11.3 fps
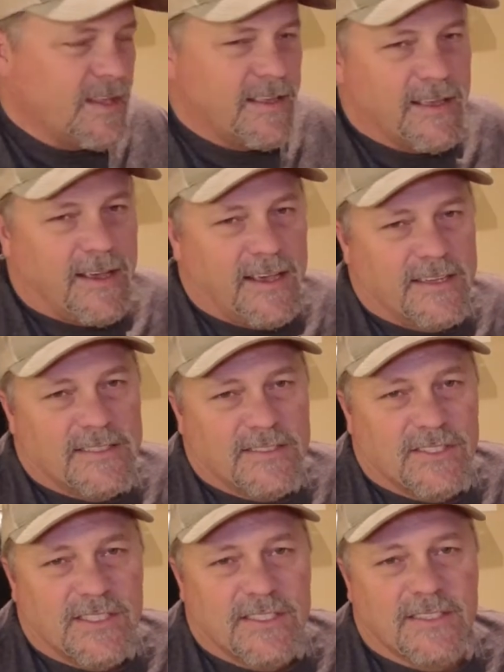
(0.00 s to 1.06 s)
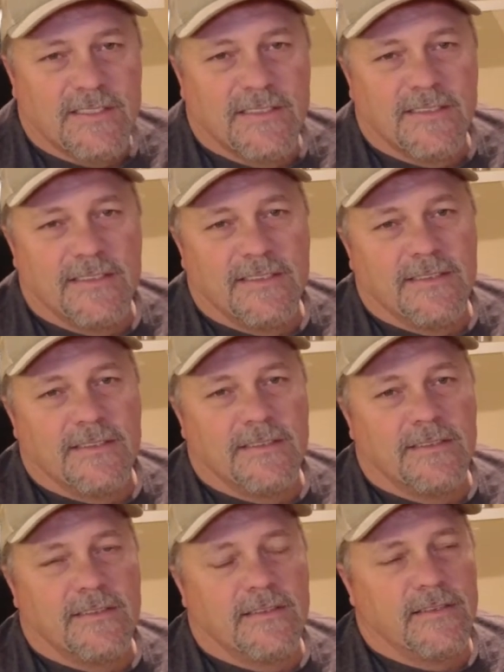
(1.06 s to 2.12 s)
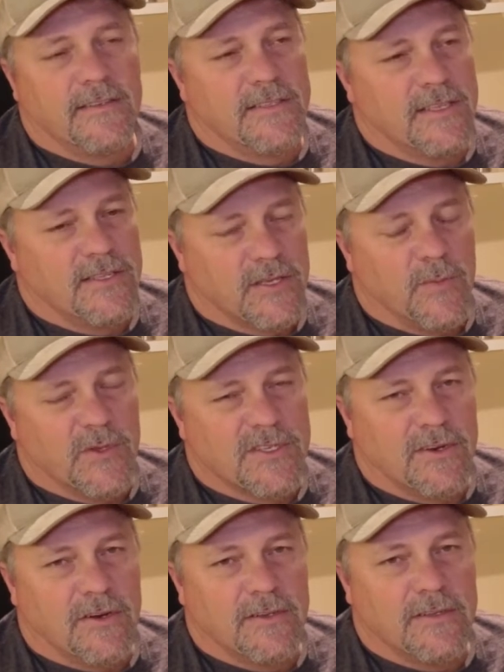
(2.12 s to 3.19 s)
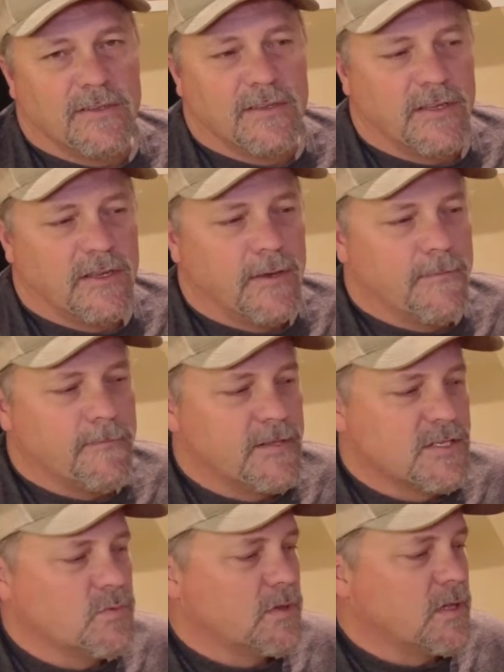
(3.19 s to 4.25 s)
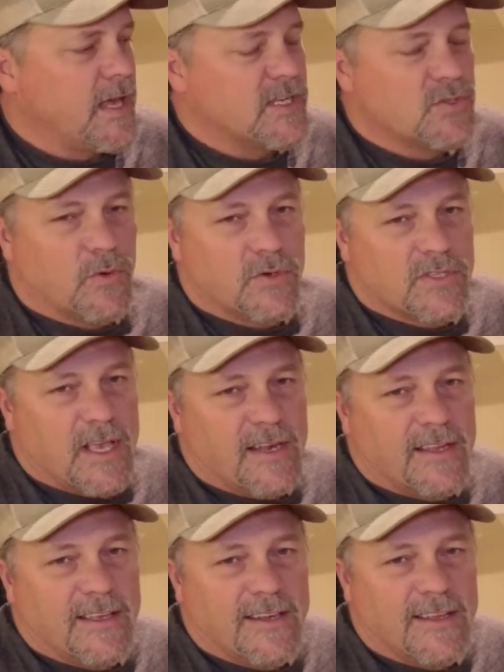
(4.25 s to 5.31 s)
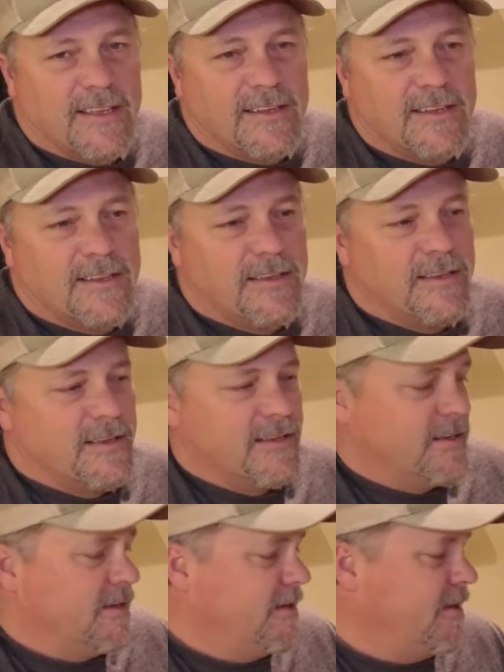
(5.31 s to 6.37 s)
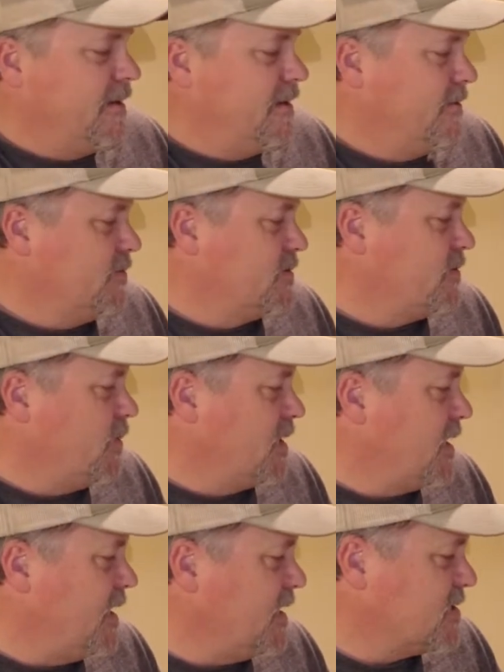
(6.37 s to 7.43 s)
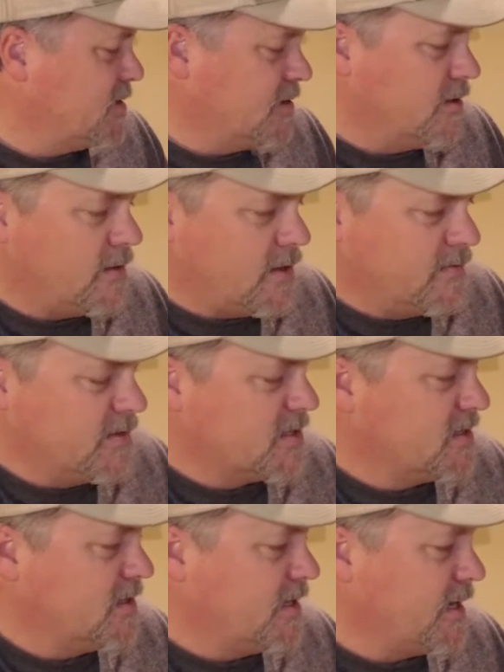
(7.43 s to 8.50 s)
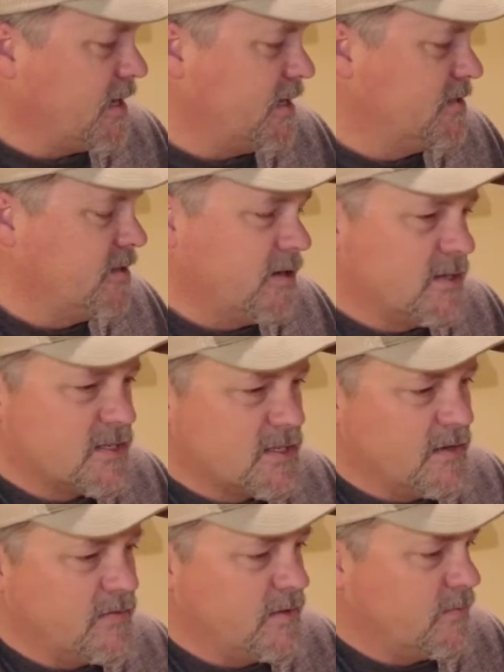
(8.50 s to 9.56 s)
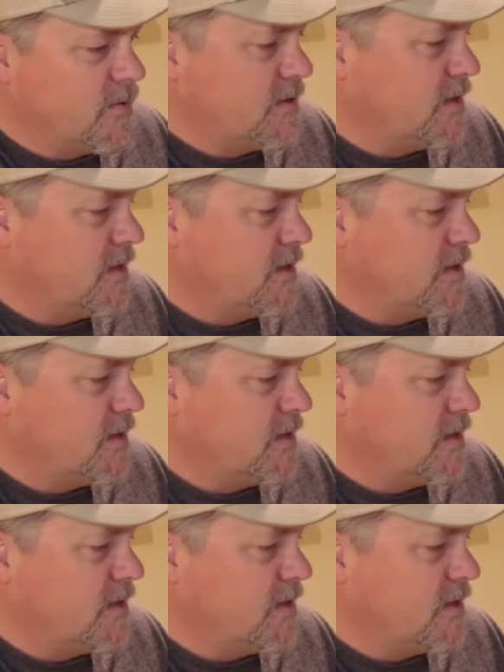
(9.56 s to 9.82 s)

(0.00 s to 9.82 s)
Guys, season. It's almost started, you know. This is one of the last orders I had to get in, and it was from Picasso, obviously, and I got a ton of stuff in with